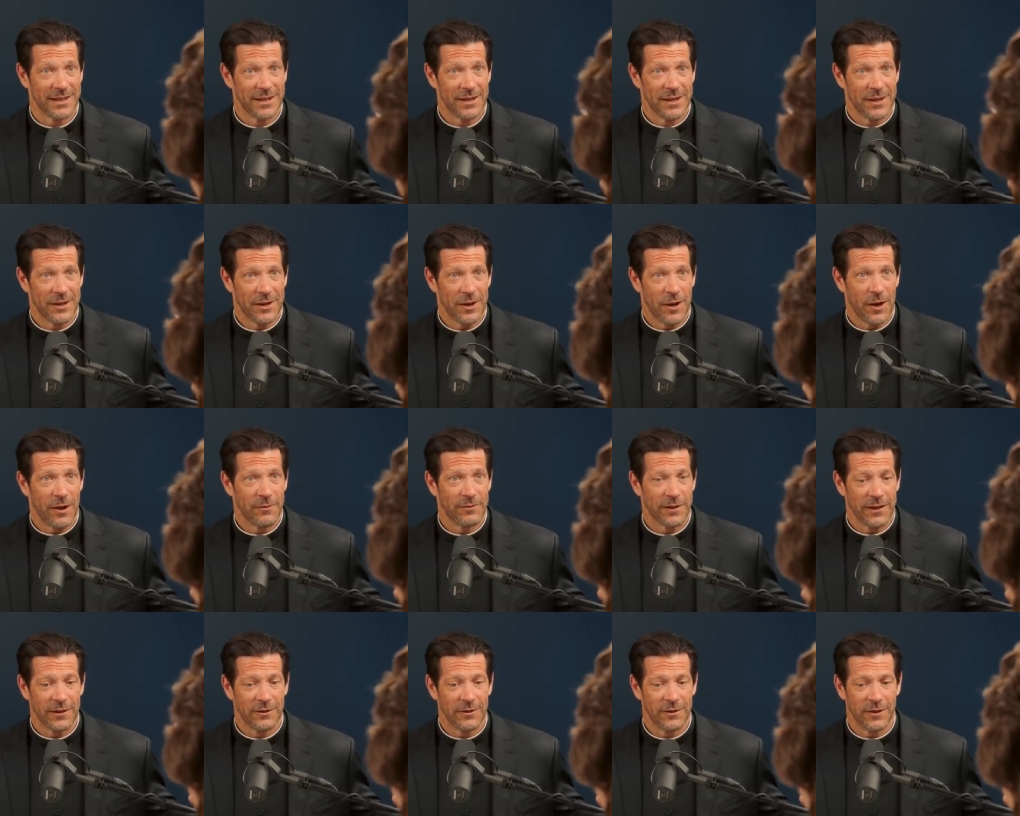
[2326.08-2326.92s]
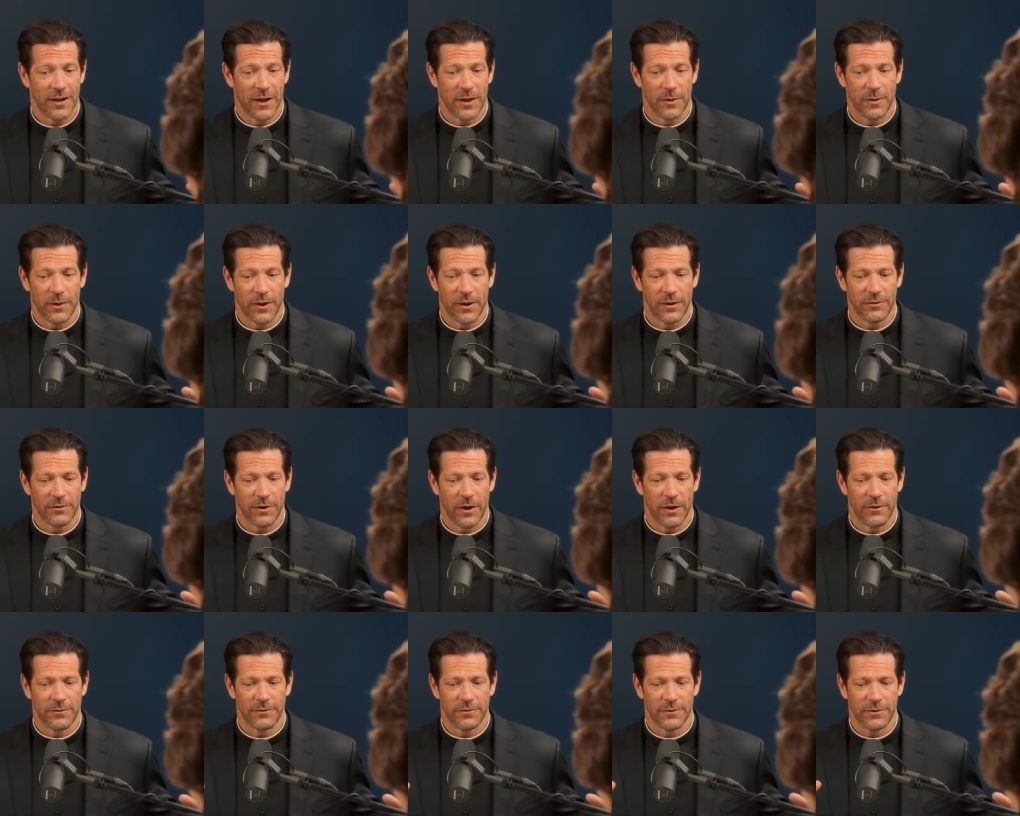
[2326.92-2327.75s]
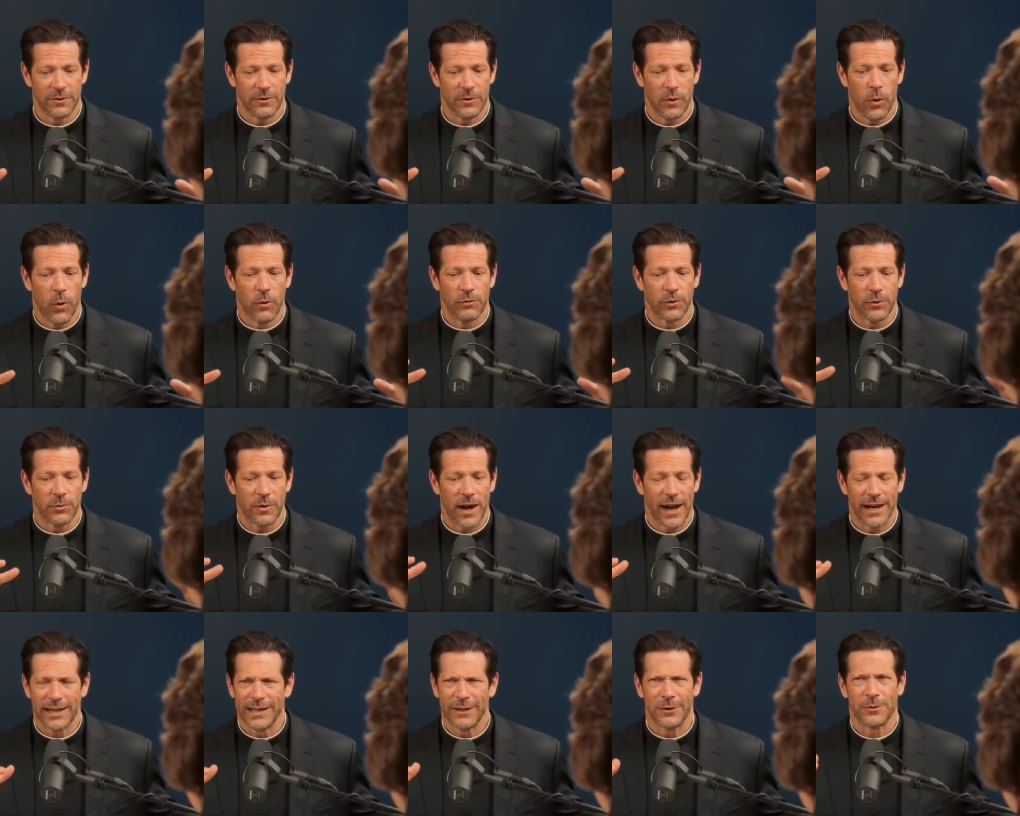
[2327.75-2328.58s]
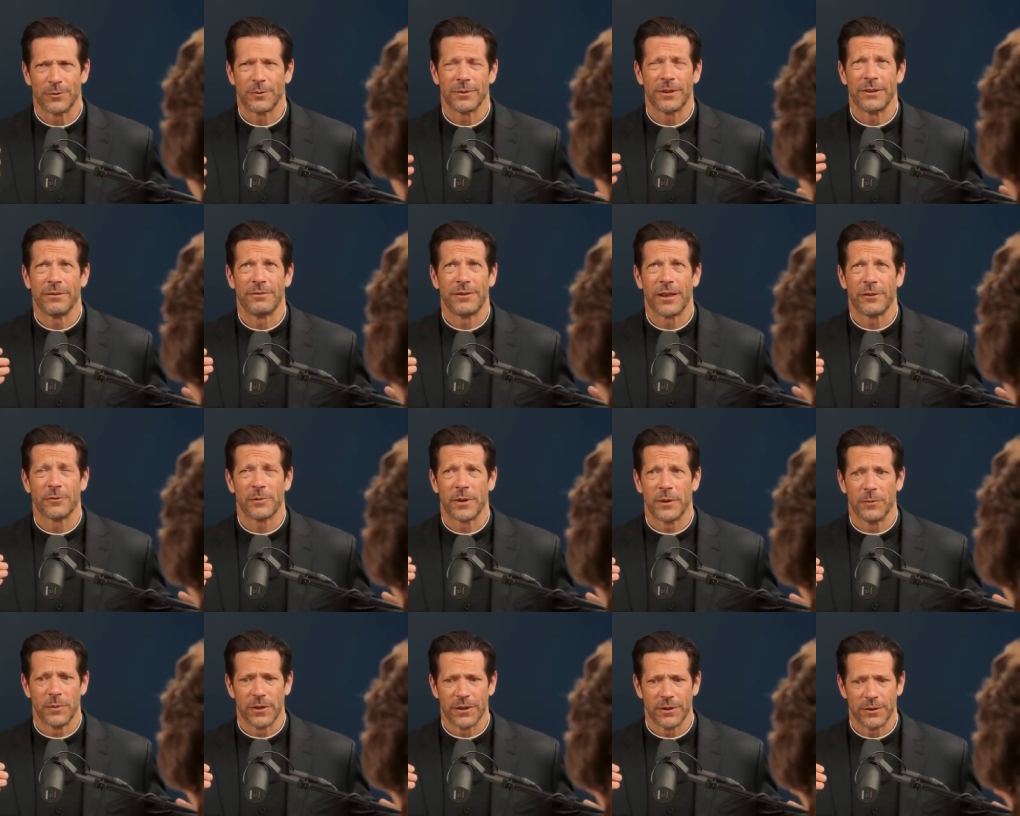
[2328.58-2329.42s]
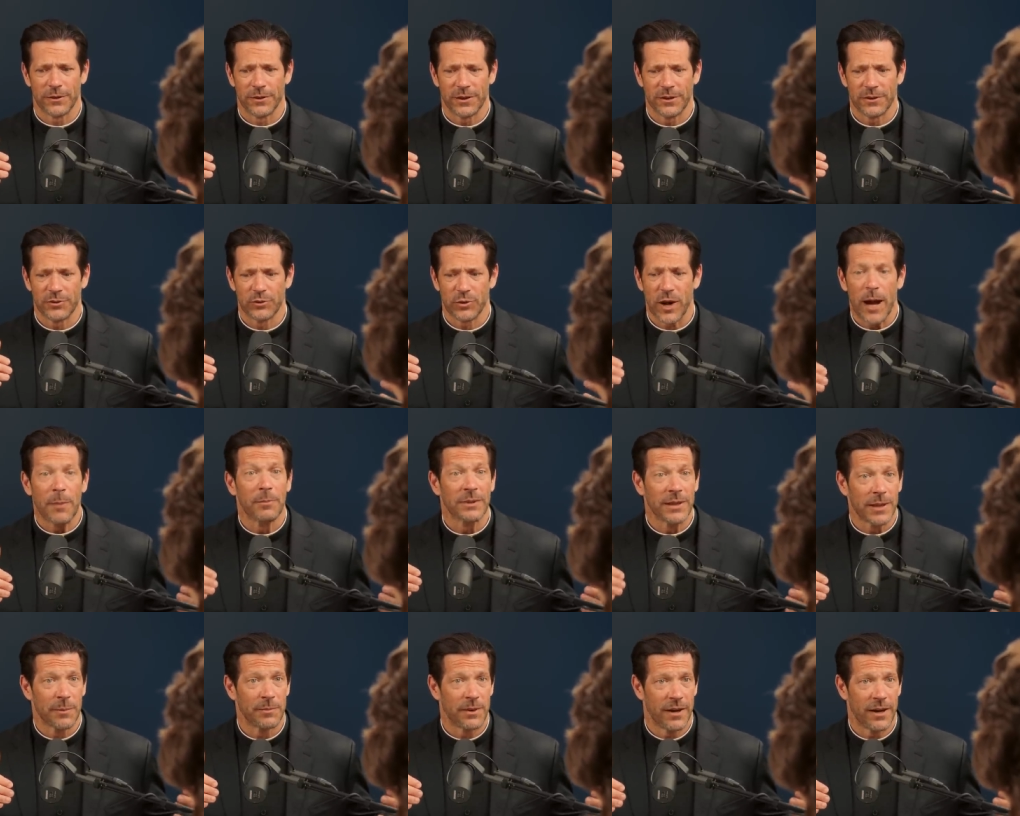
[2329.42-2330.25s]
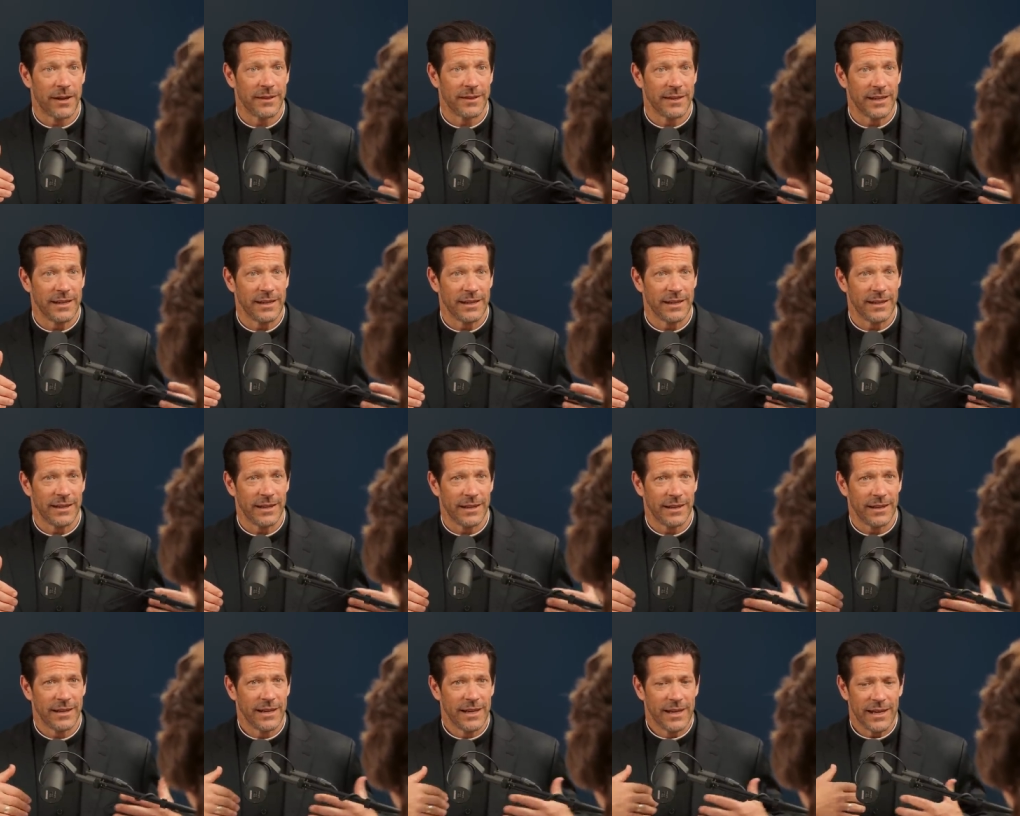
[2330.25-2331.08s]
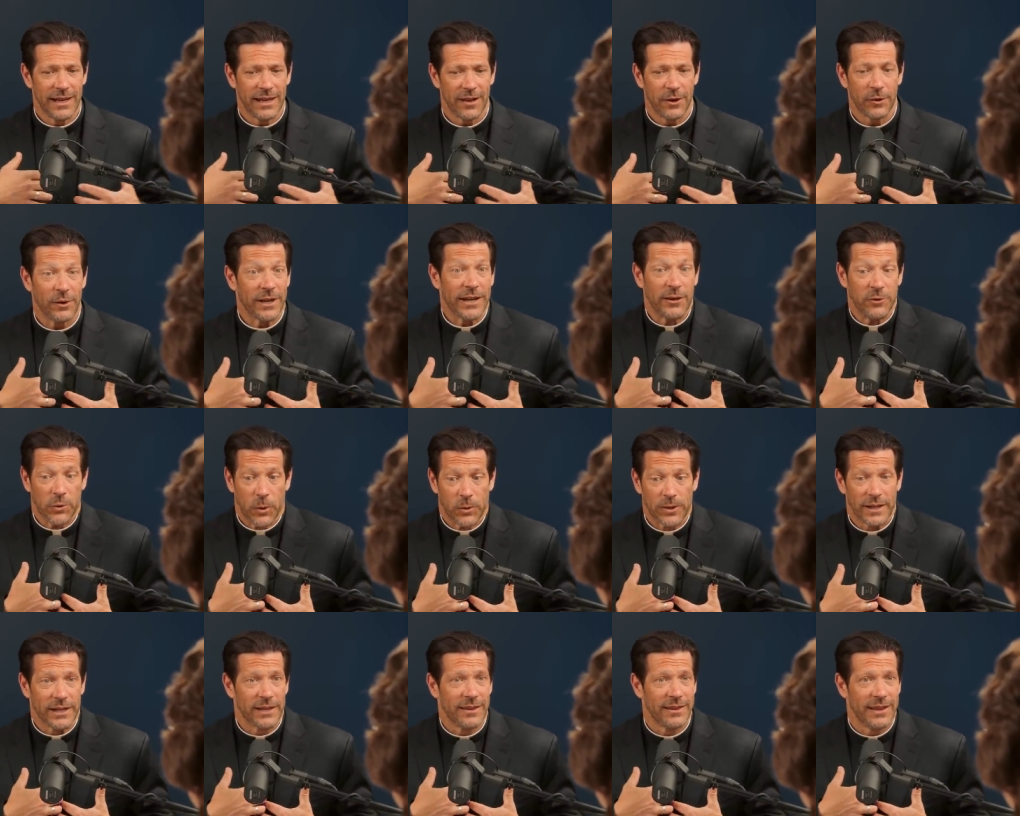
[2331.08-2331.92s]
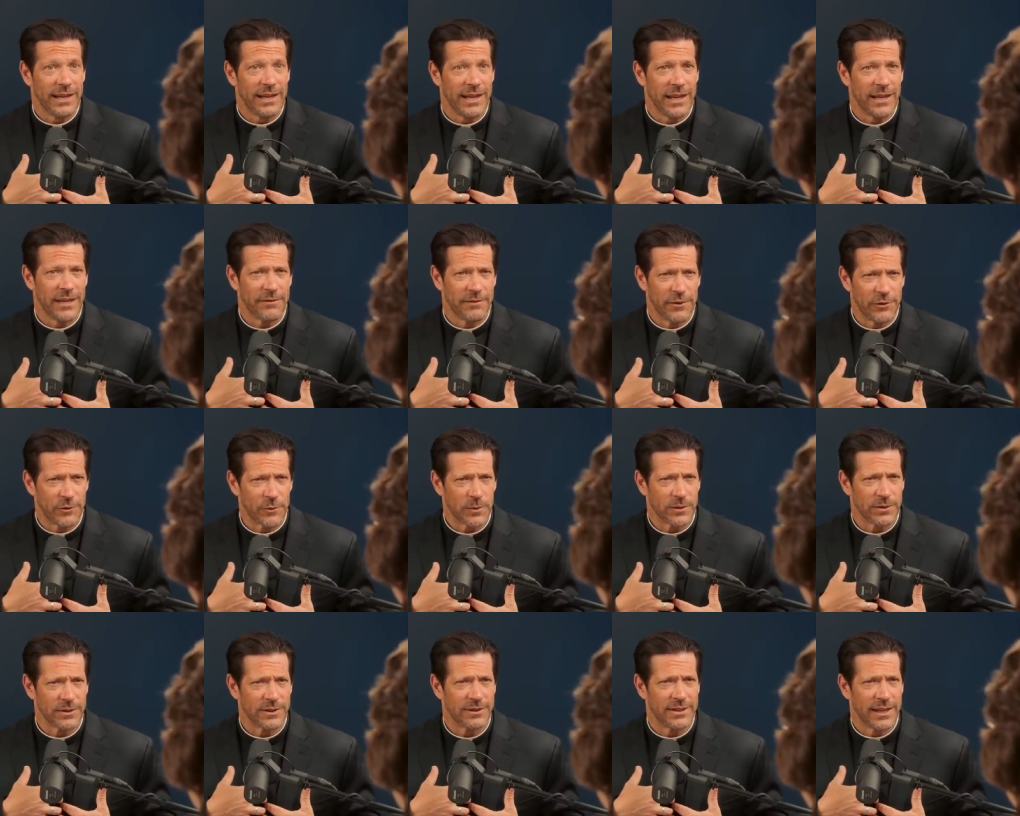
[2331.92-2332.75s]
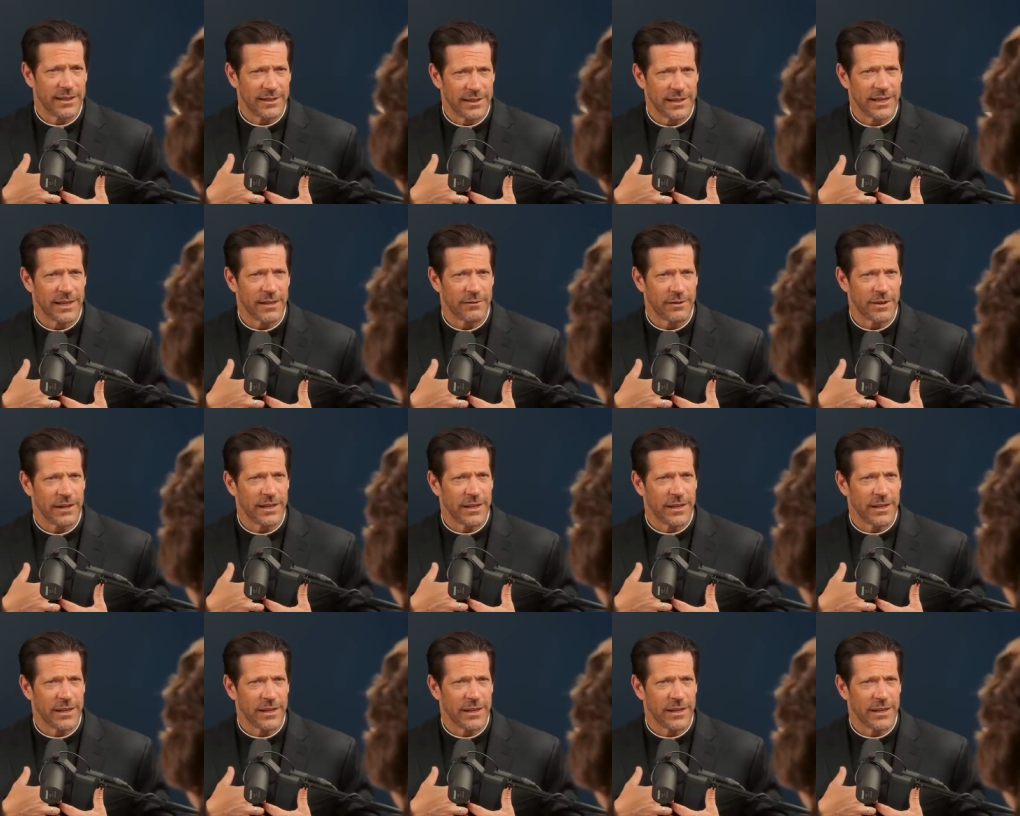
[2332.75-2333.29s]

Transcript: right of, of of overriding or if that's the right word or trampling upon the or ignoring the individual dignity mm -hmm. of mm-hmm.